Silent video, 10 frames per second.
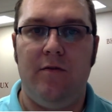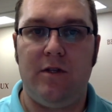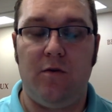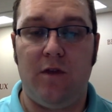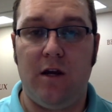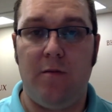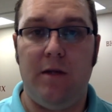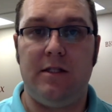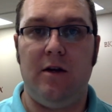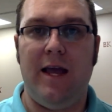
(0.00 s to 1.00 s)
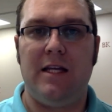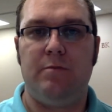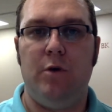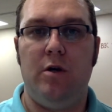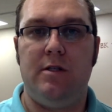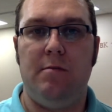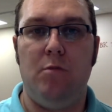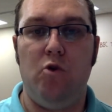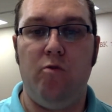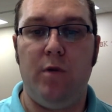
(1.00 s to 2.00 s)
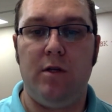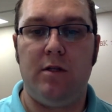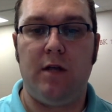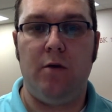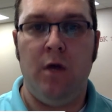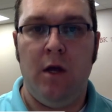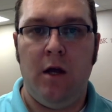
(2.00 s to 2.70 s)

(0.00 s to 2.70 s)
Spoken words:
Physical therapists are experts in movement, so